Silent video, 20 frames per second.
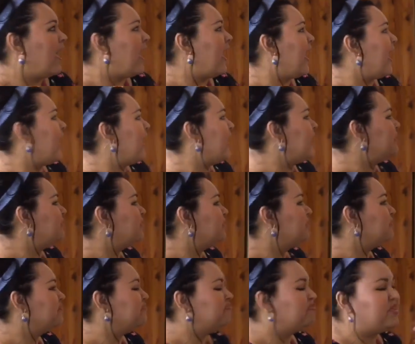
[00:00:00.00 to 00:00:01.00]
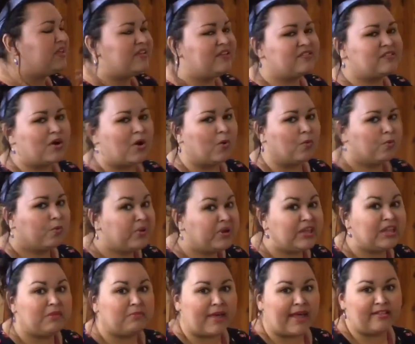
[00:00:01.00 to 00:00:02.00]
And these are
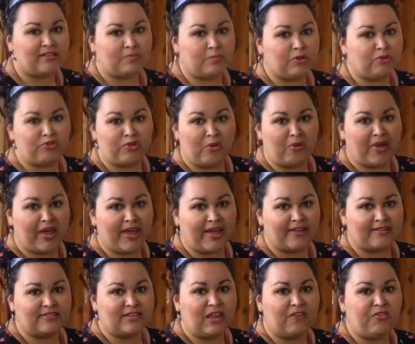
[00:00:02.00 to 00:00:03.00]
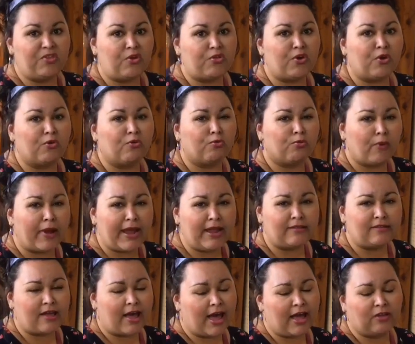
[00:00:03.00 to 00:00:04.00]
really meant to be showcased. Even though they're
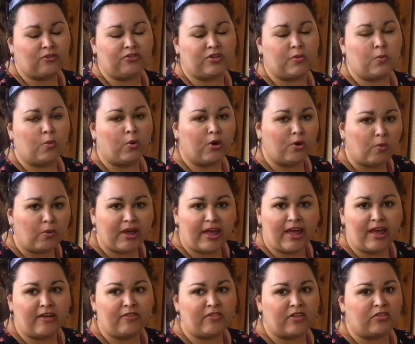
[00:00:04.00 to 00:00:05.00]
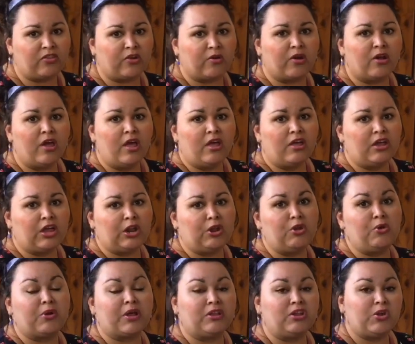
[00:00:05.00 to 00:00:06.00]
great to actually work with and they're, you know,
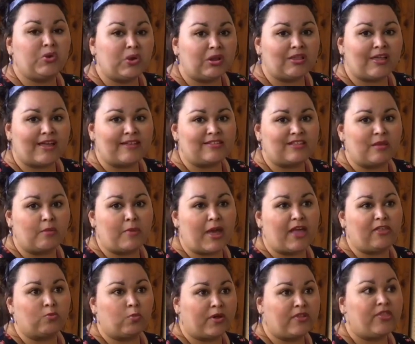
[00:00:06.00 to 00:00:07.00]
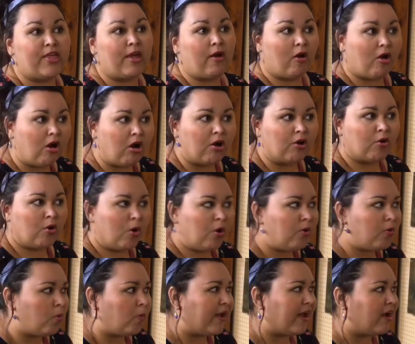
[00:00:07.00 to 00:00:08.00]
you can utilize them as what they are,
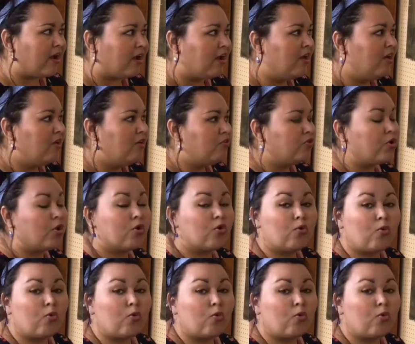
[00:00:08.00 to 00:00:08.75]
cookware, they're